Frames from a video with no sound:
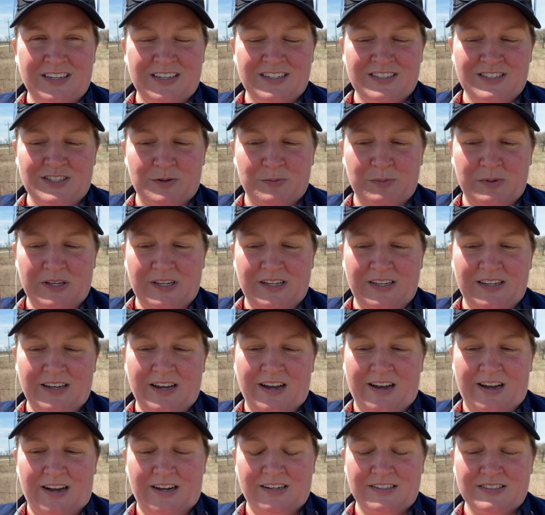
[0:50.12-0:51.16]
to be
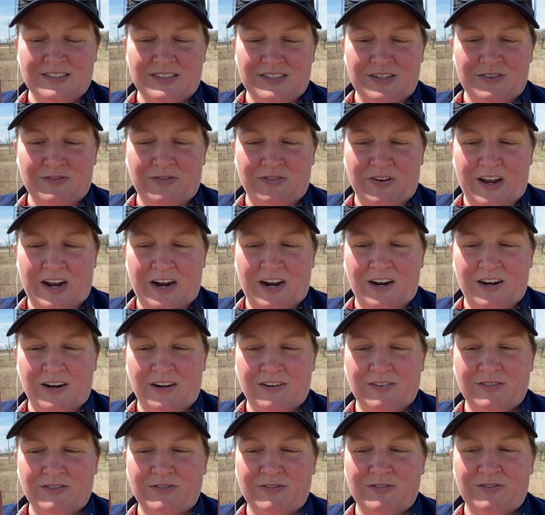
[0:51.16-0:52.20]
honest and
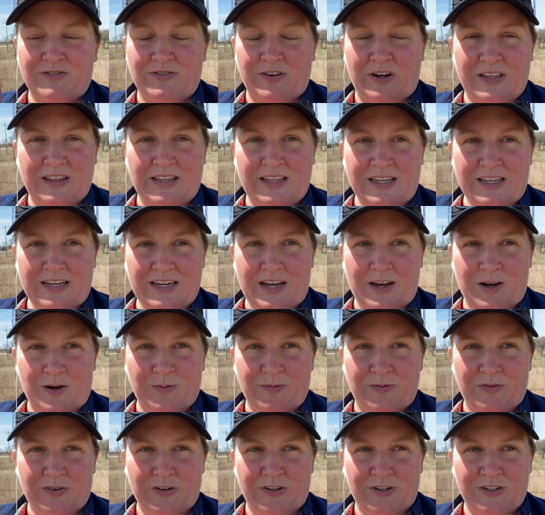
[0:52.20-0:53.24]
fair, friendly and
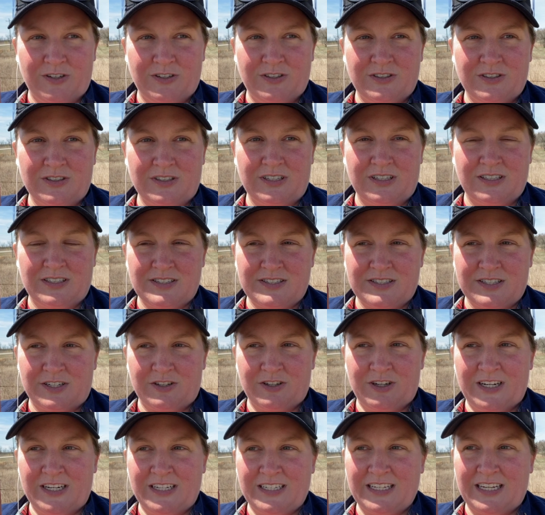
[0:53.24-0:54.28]
helpful,
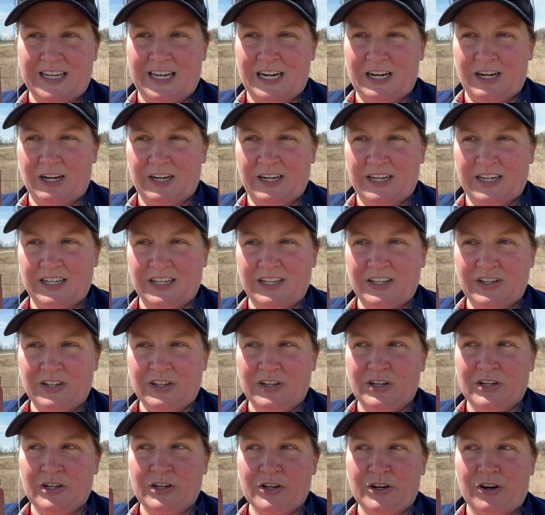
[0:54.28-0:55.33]
considerate and caring,
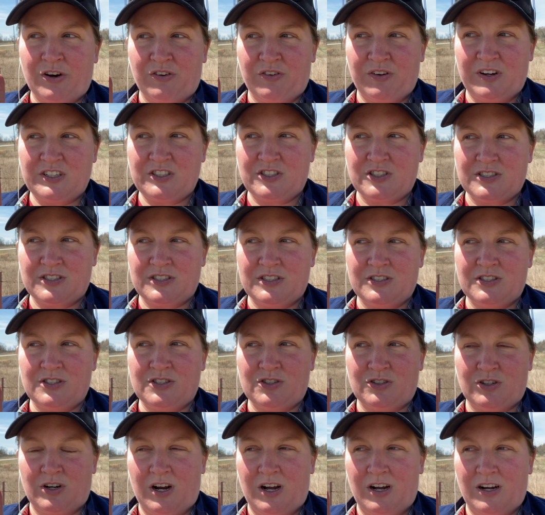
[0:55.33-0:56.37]
courageous and
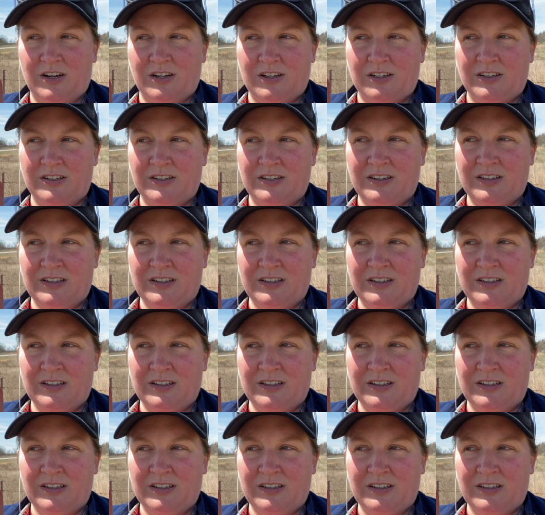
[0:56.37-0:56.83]
strong,